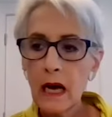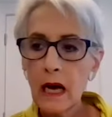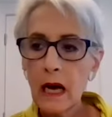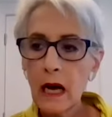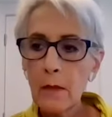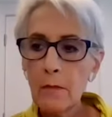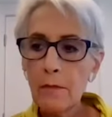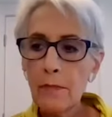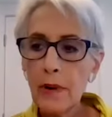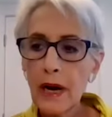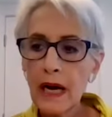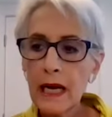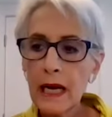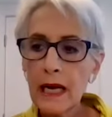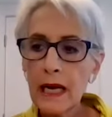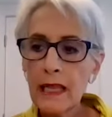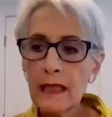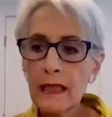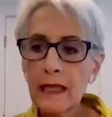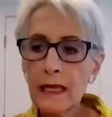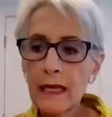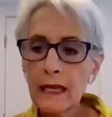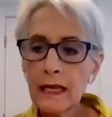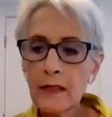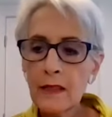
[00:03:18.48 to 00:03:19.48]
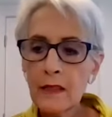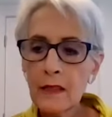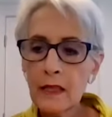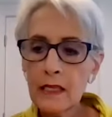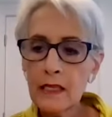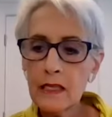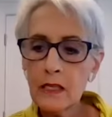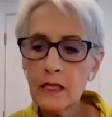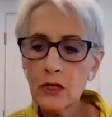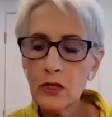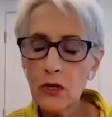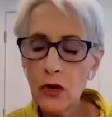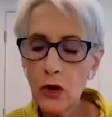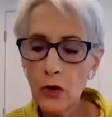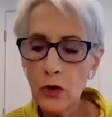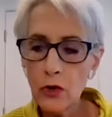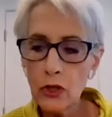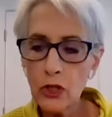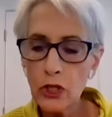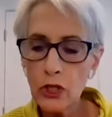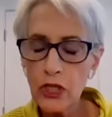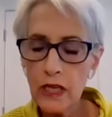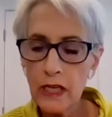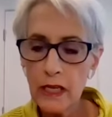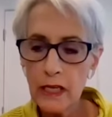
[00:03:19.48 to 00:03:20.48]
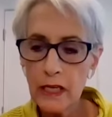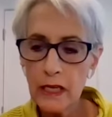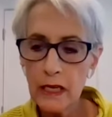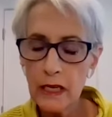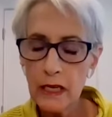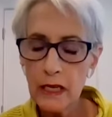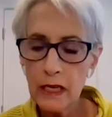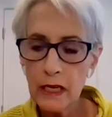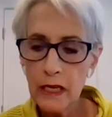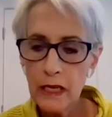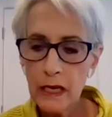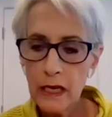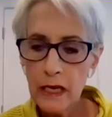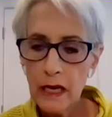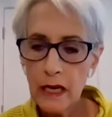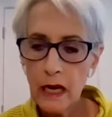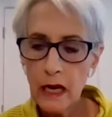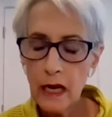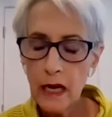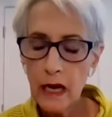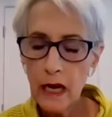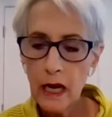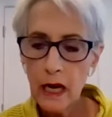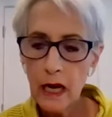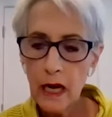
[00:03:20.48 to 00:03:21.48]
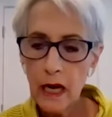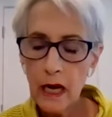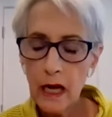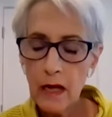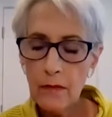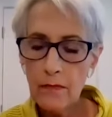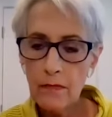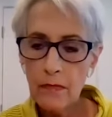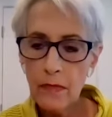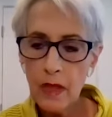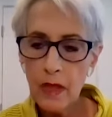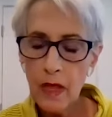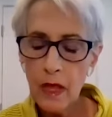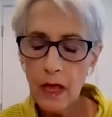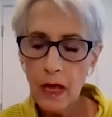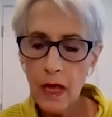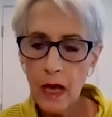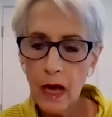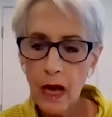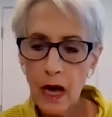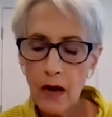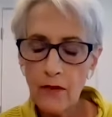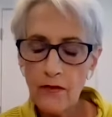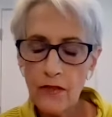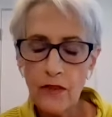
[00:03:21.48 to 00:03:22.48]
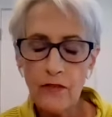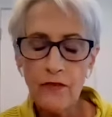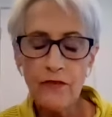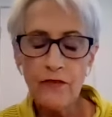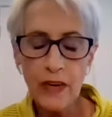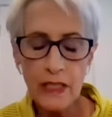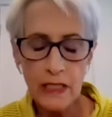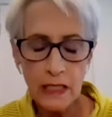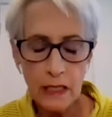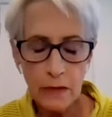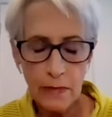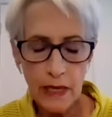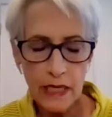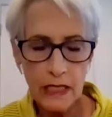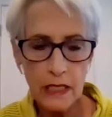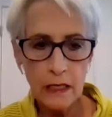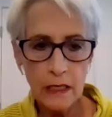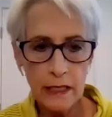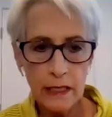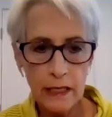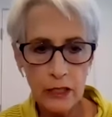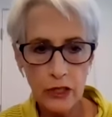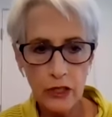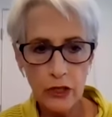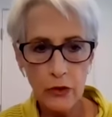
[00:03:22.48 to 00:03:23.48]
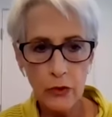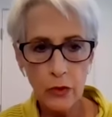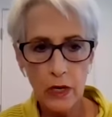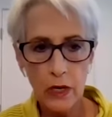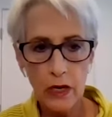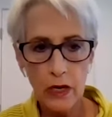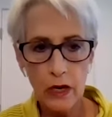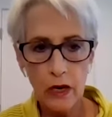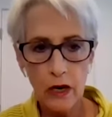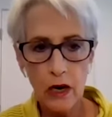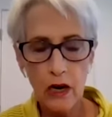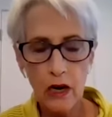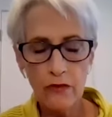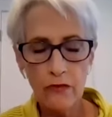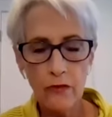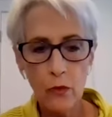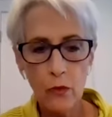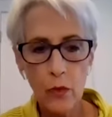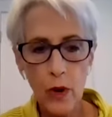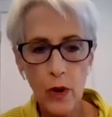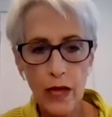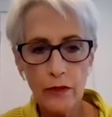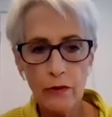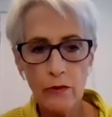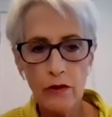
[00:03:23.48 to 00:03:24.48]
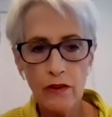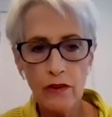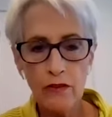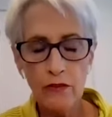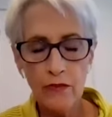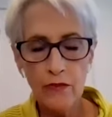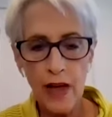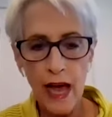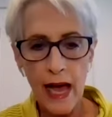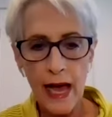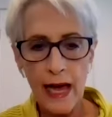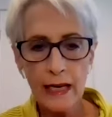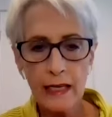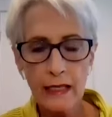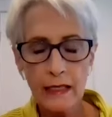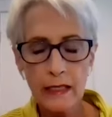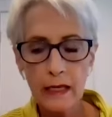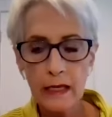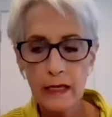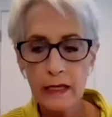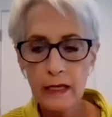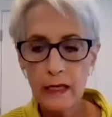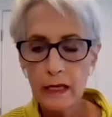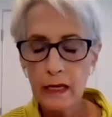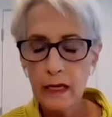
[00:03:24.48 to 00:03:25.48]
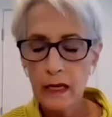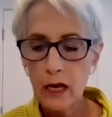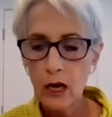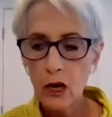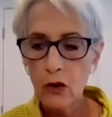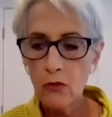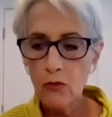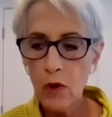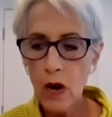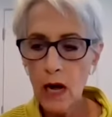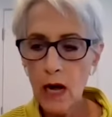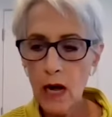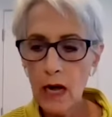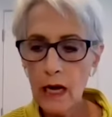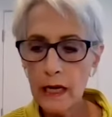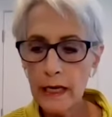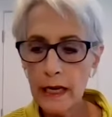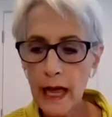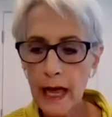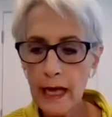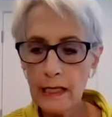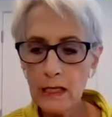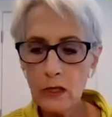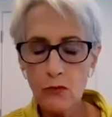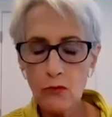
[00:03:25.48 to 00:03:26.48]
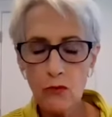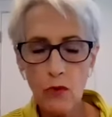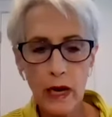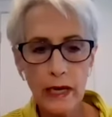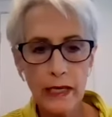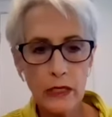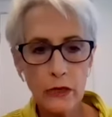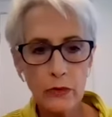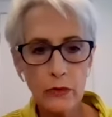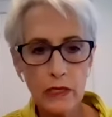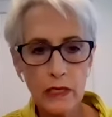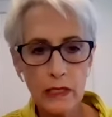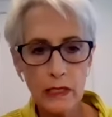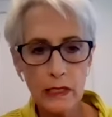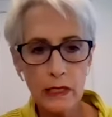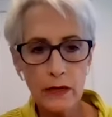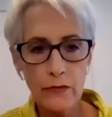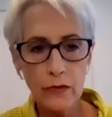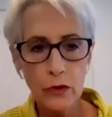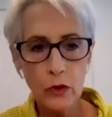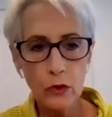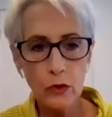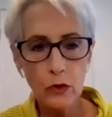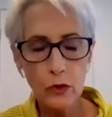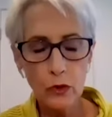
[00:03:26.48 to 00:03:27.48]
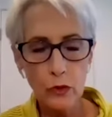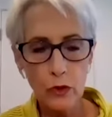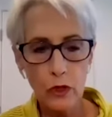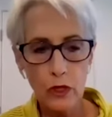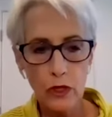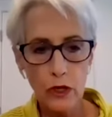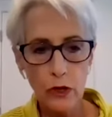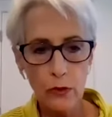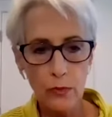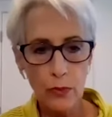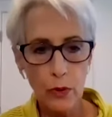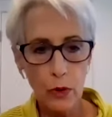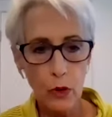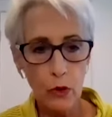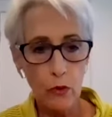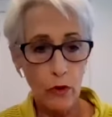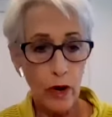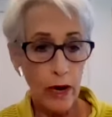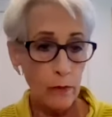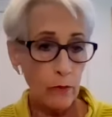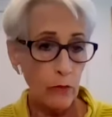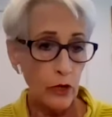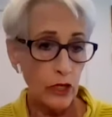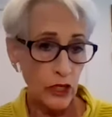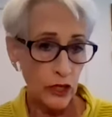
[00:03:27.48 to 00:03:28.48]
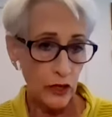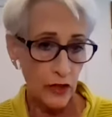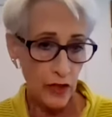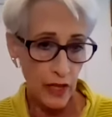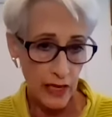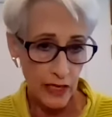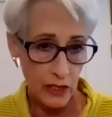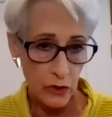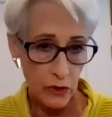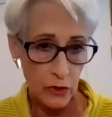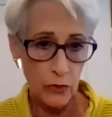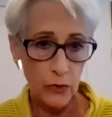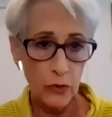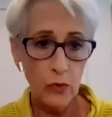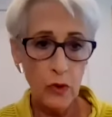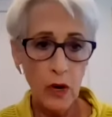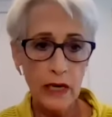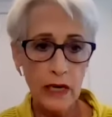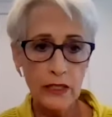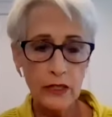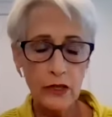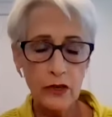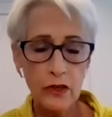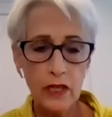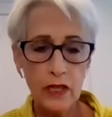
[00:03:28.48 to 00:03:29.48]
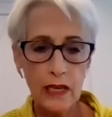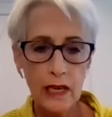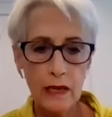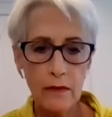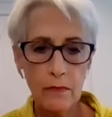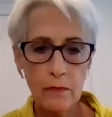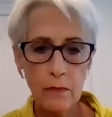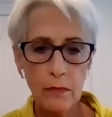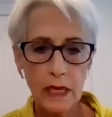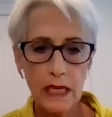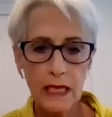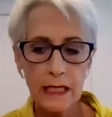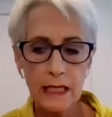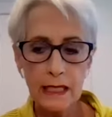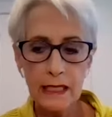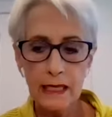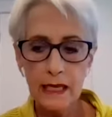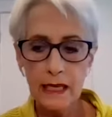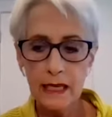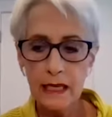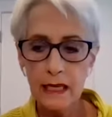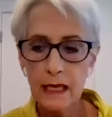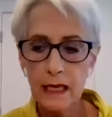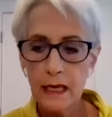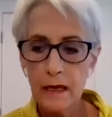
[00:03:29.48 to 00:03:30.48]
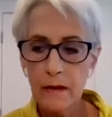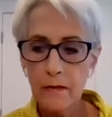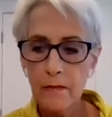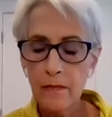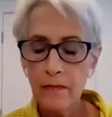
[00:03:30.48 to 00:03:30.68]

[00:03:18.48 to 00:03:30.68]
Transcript: But I think this notion of the fundamental issue here of whether, in fact, Iran has a right to a civil nuclear program, which they do under the NPT.